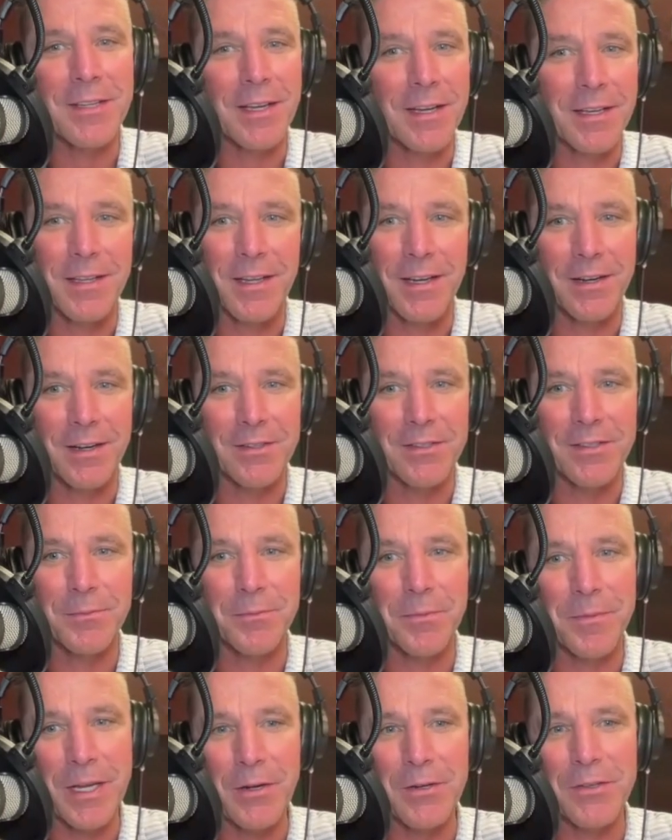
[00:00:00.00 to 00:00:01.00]

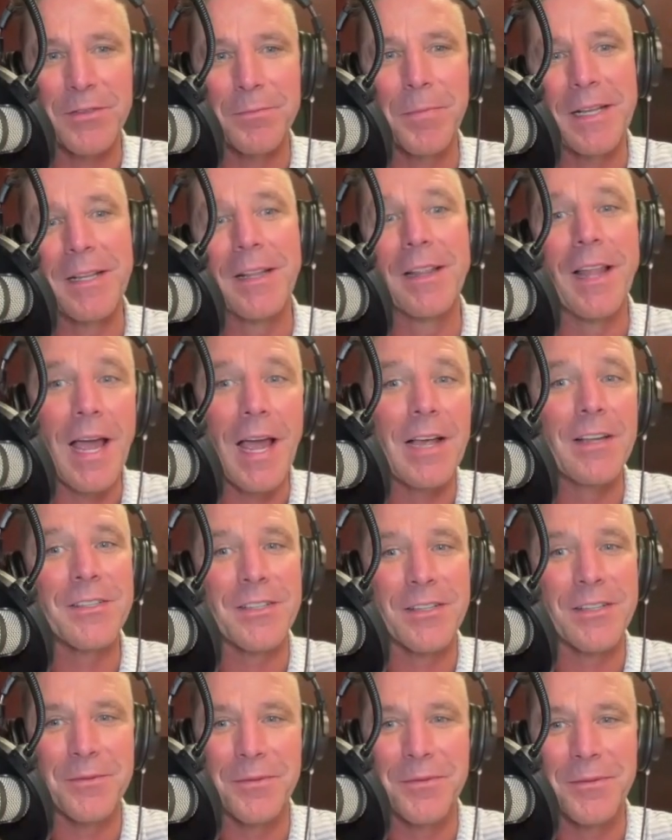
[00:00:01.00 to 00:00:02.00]
there's been
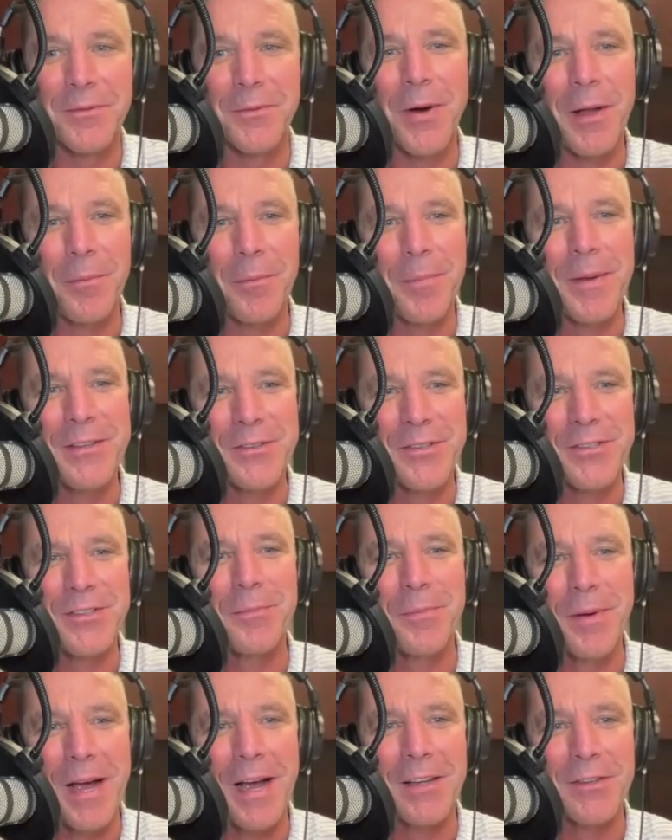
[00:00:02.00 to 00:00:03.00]
less wild pitches and
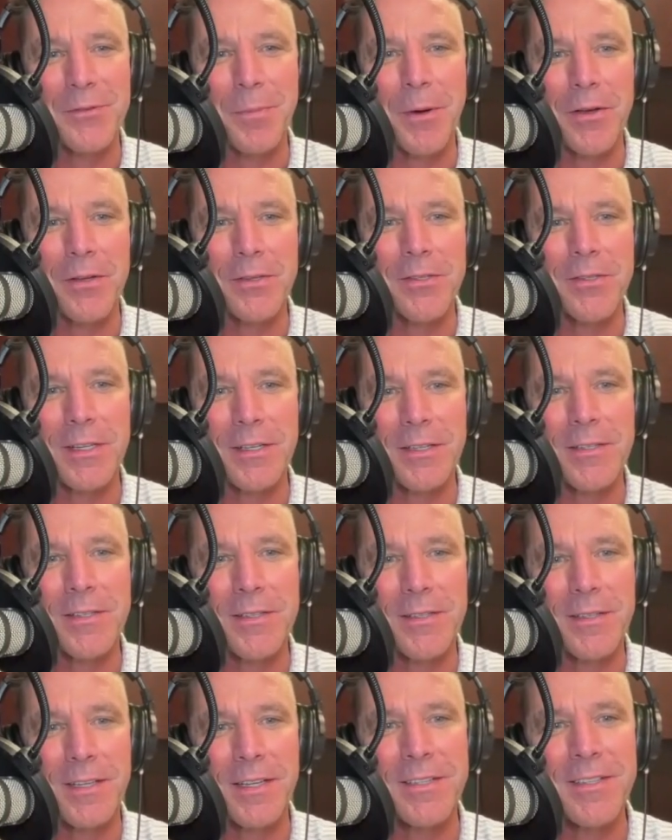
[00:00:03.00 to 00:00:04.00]
pass balls since
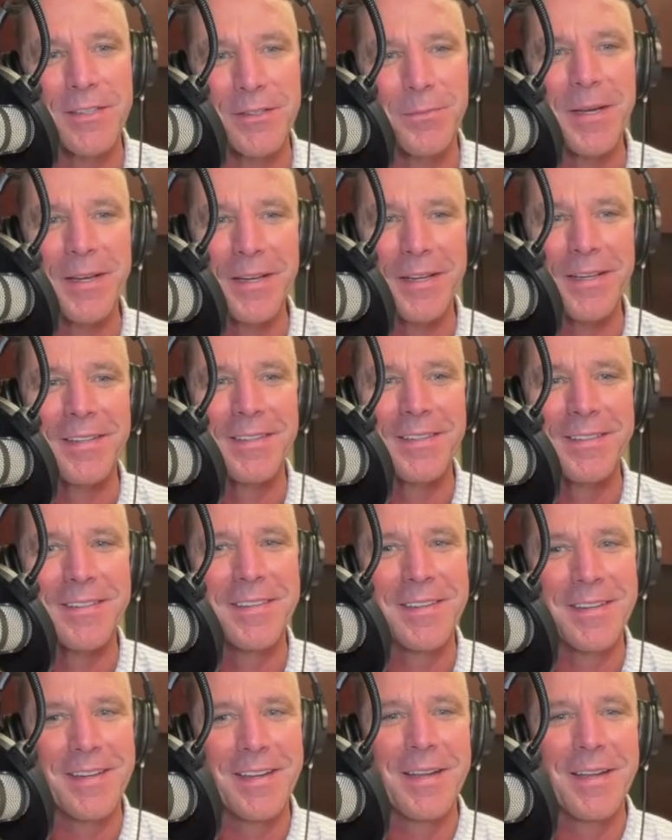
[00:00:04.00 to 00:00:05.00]
this has been
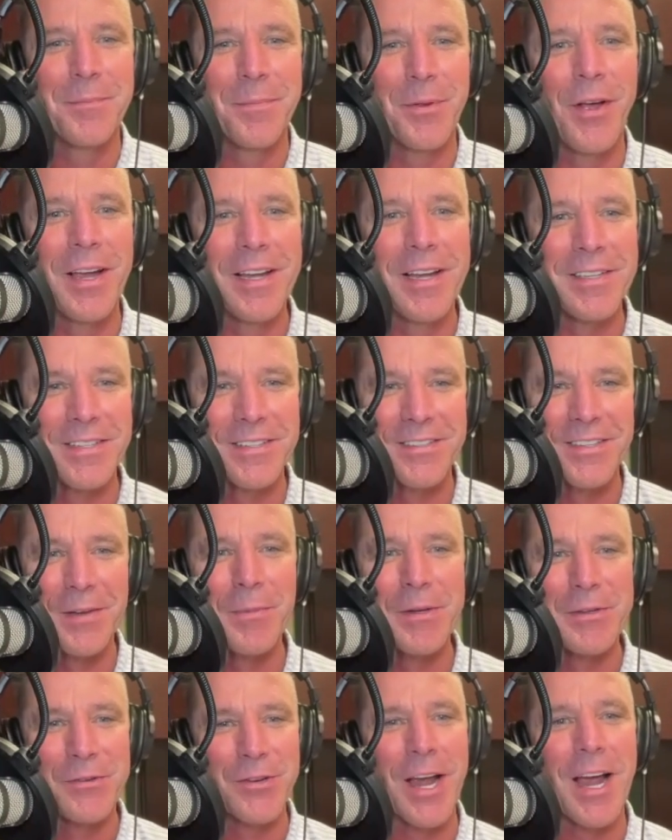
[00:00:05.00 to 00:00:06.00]
in place, since they've been
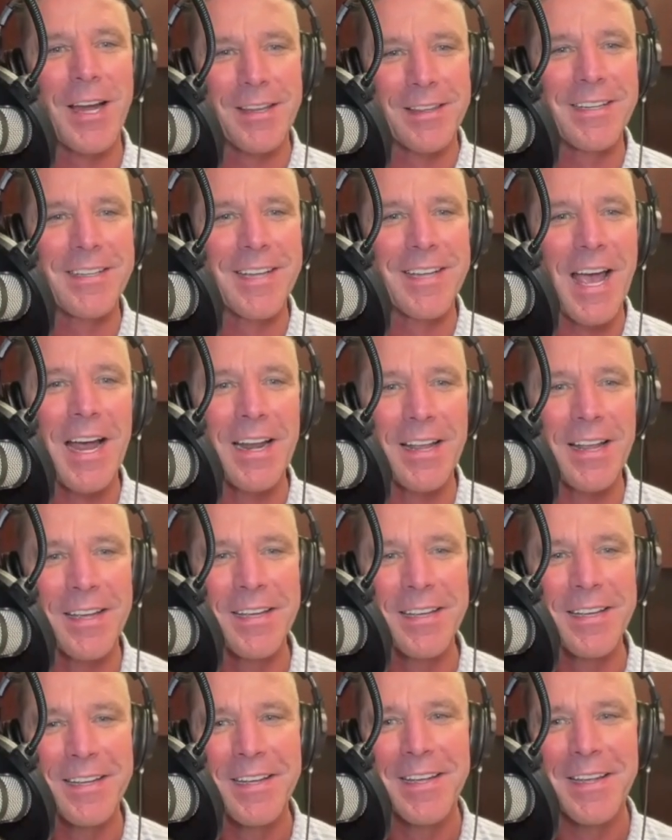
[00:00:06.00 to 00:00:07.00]
tracking the data.
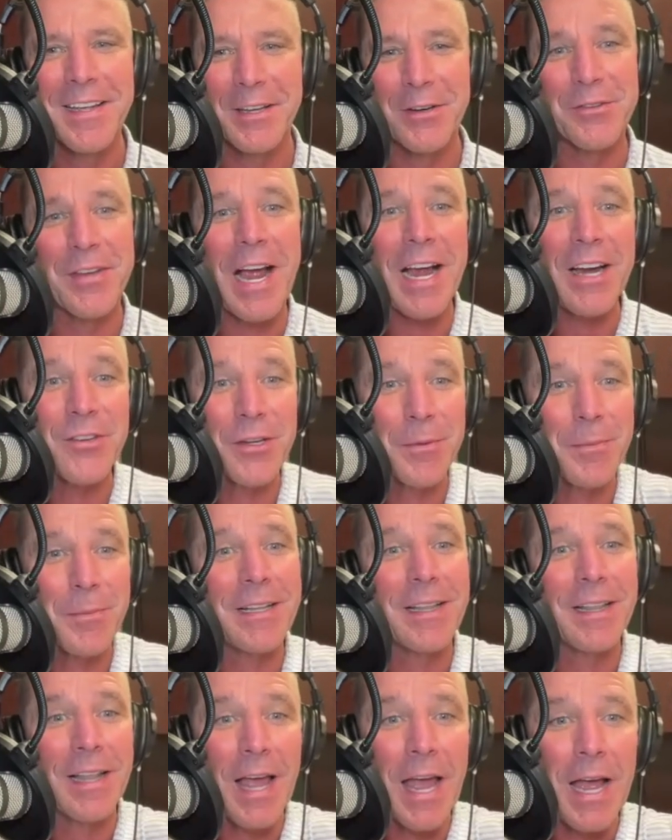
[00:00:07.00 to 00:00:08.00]
There's actually been
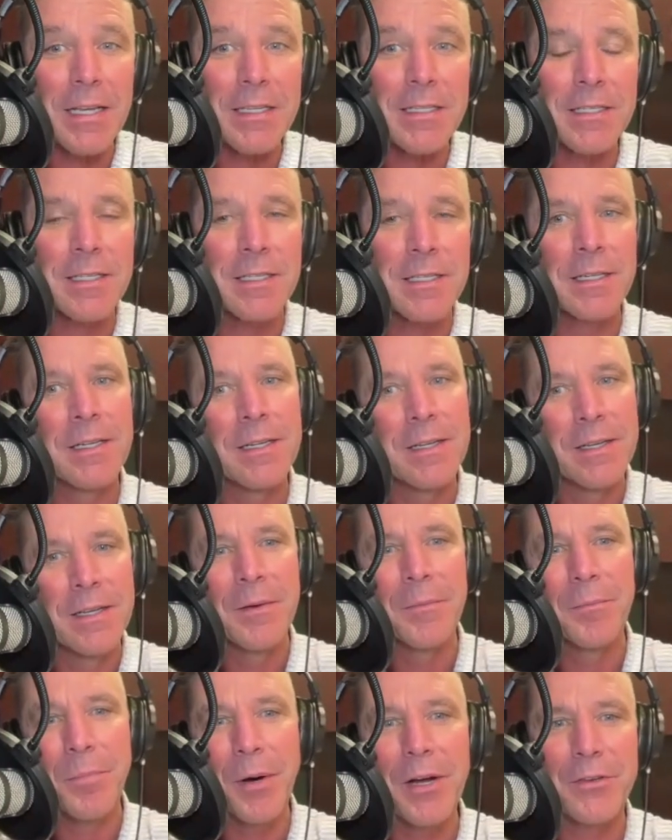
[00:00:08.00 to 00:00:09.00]
less,
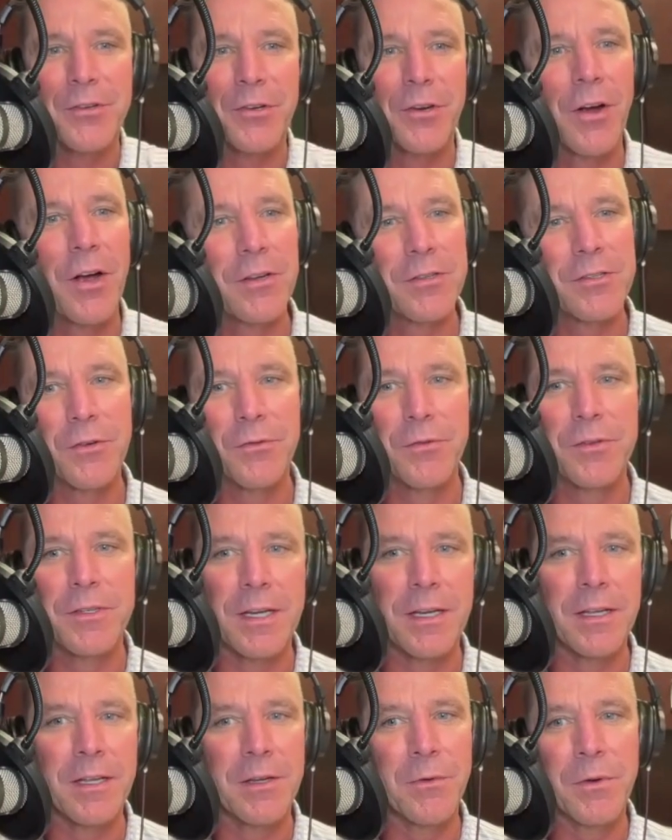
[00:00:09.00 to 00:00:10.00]
but you're also
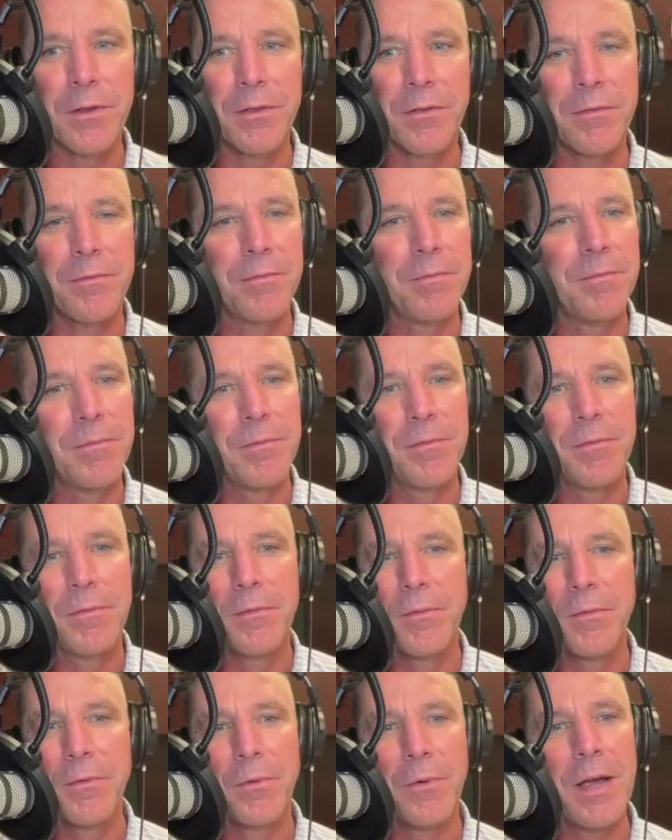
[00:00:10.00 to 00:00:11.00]
dealing with
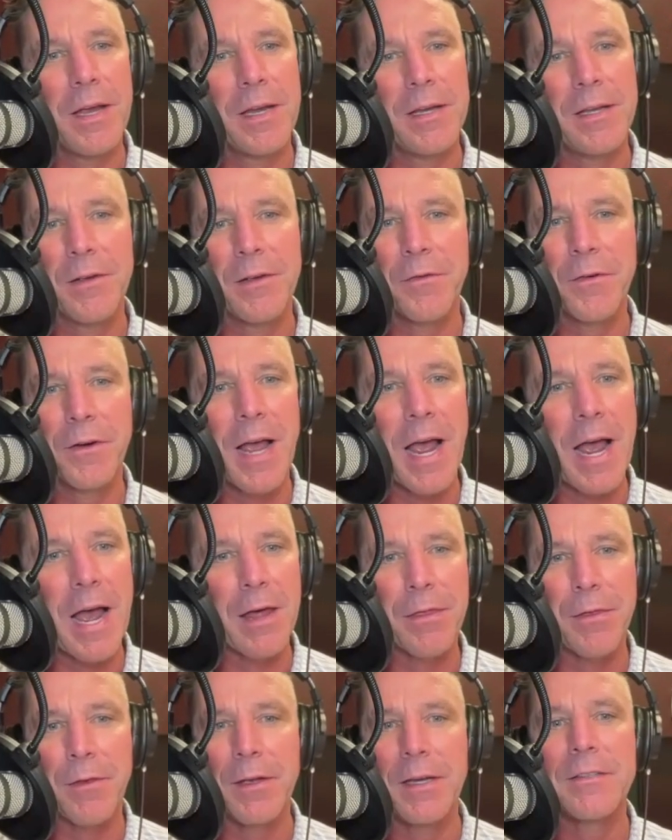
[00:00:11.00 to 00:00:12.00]
way different
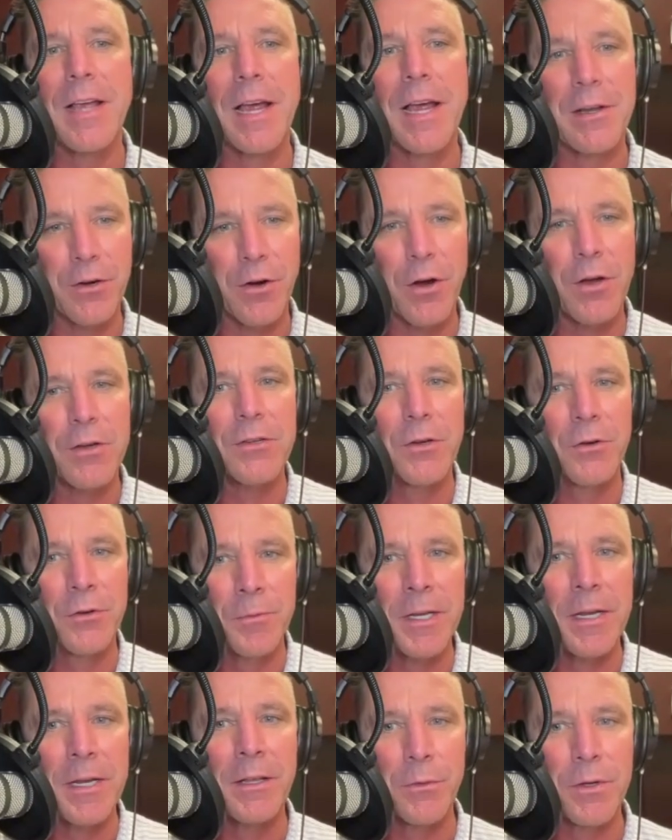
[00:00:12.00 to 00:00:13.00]
athletes, and you're also
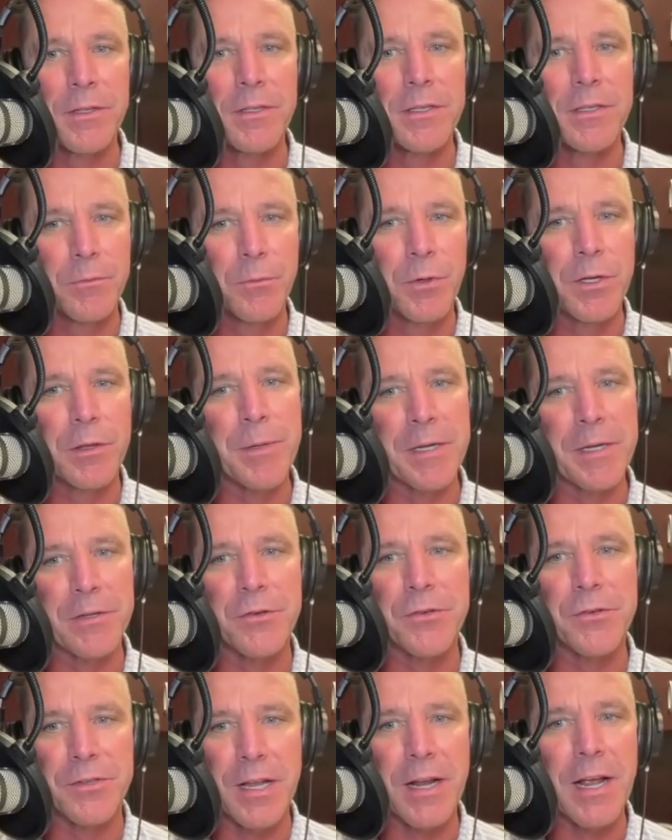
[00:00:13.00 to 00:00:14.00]
dealing with
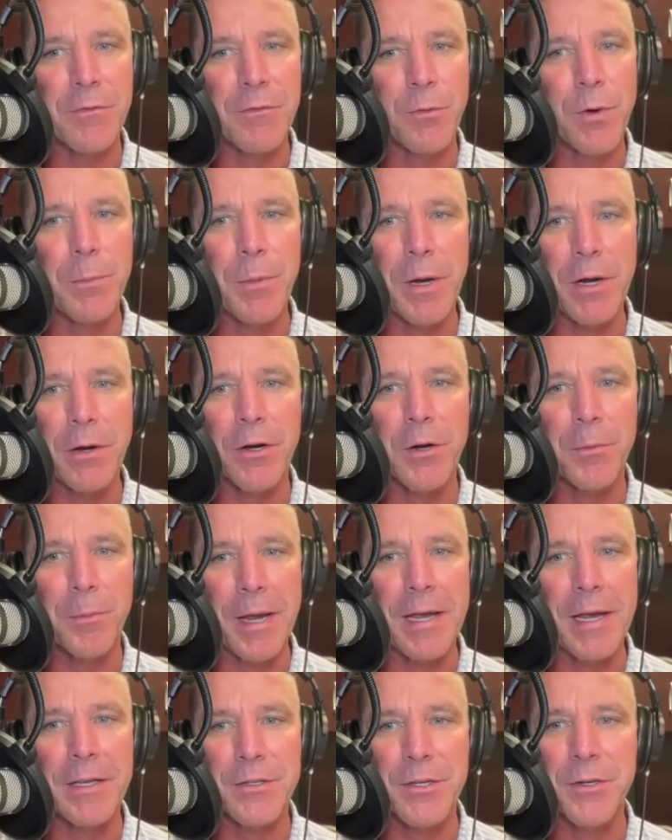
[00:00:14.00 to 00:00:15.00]
pitchers that have way better
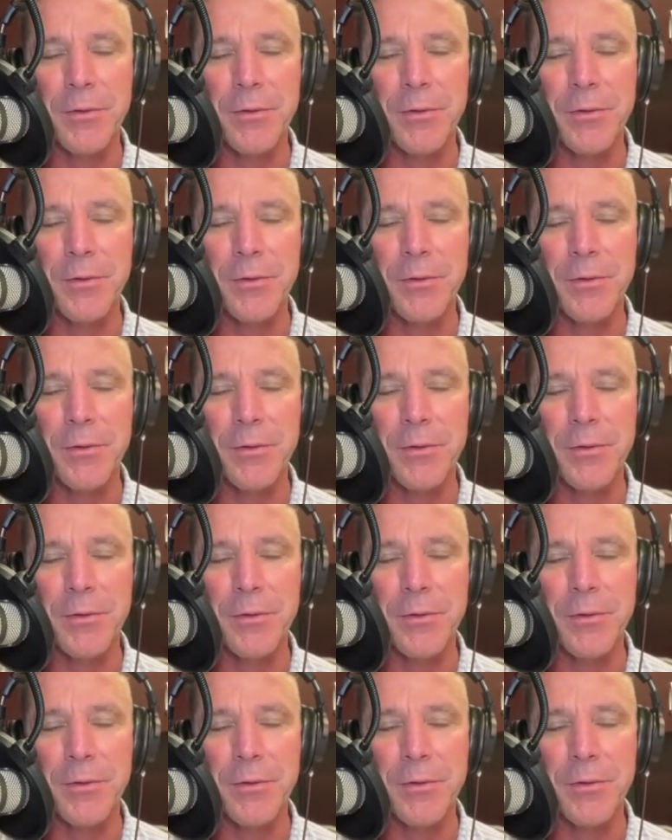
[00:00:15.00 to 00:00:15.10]
command too.